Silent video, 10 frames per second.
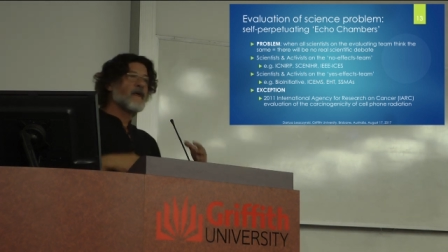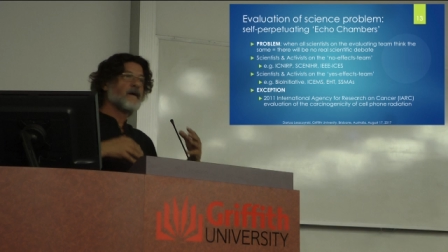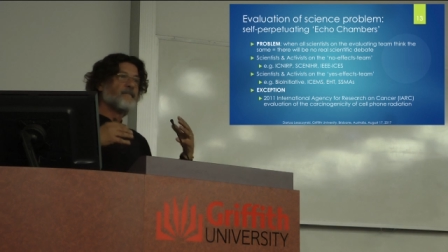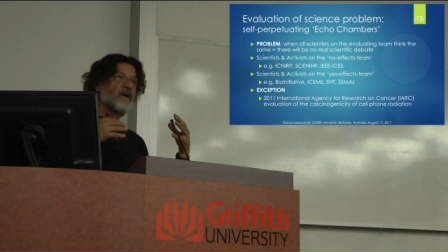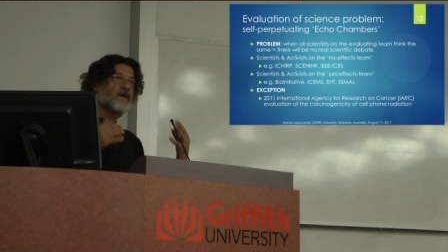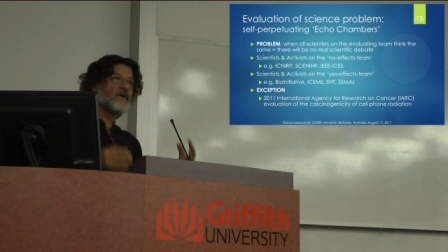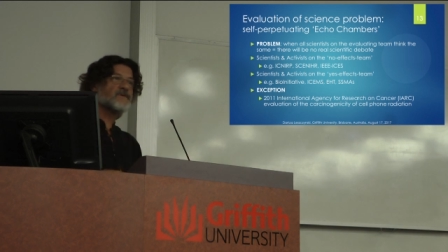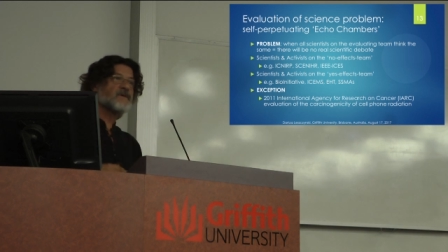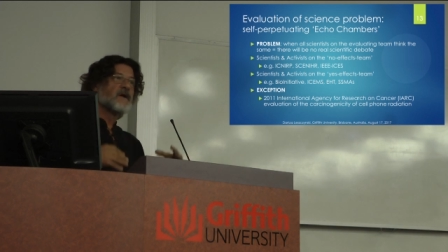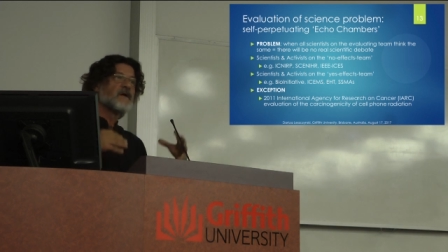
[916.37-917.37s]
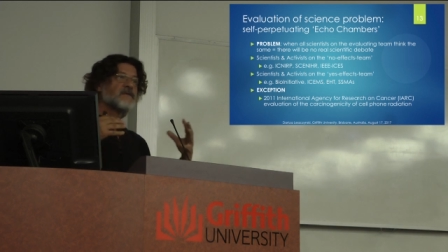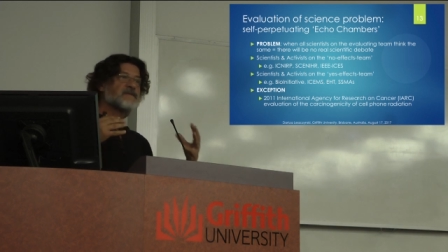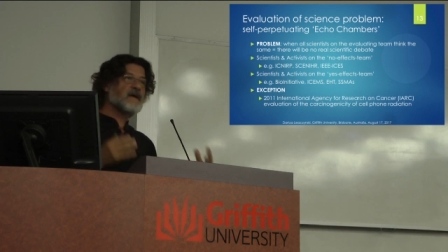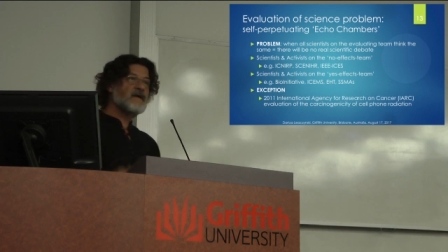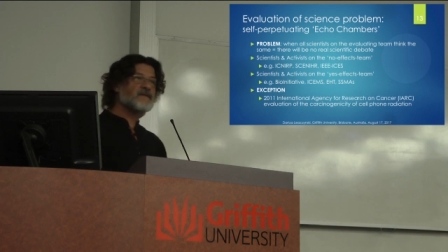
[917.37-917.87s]
because
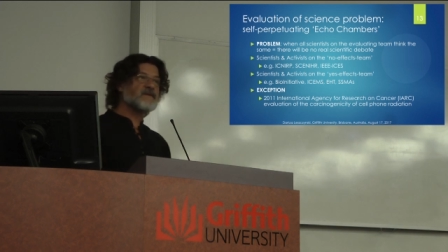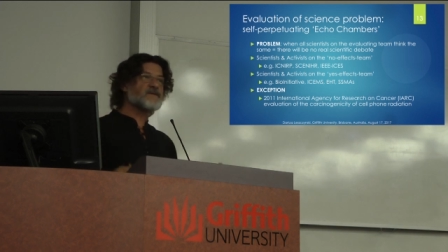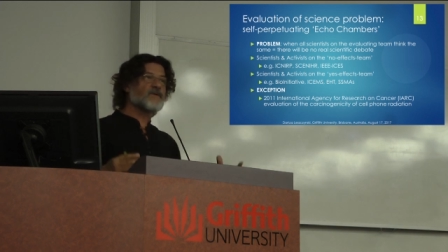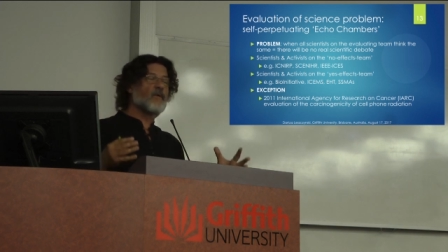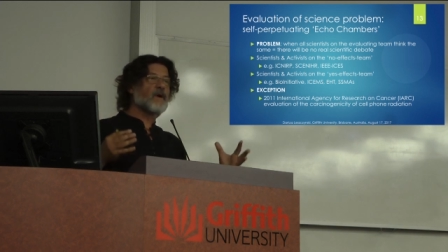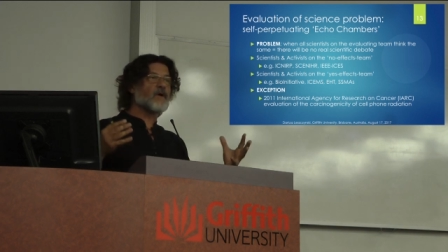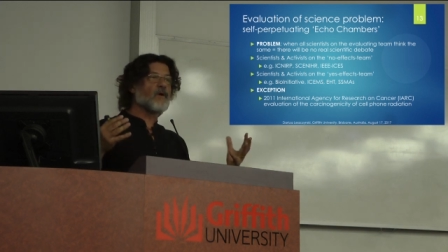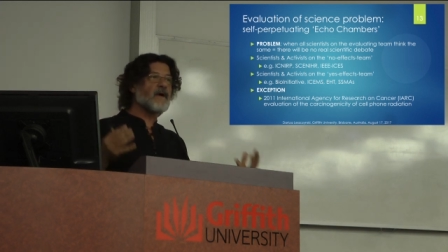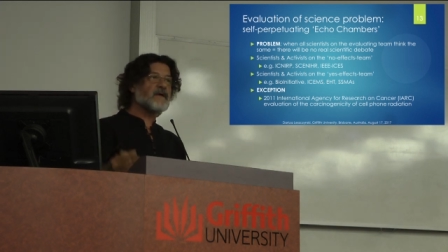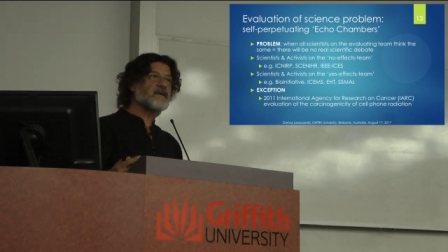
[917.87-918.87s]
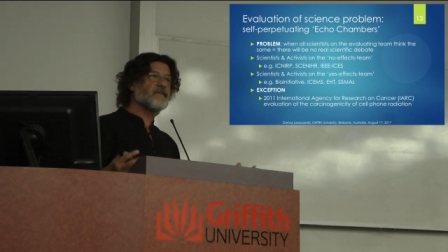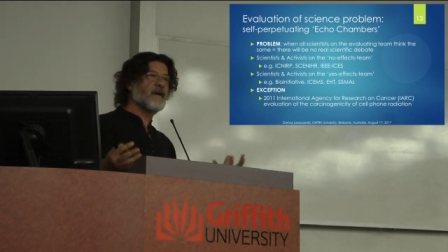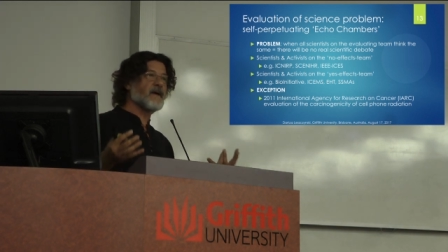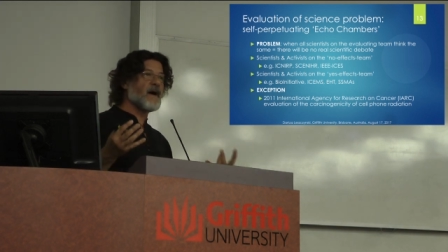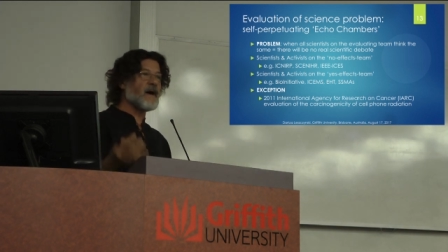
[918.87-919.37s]
scientists who were collected by
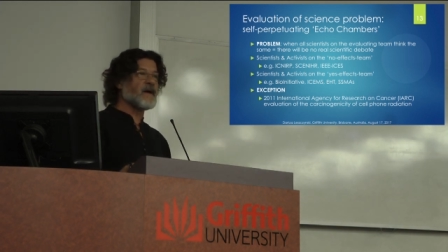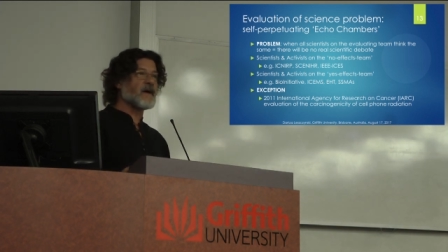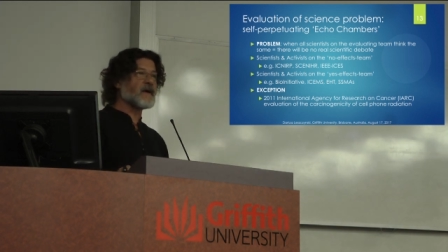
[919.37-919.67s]
IARC,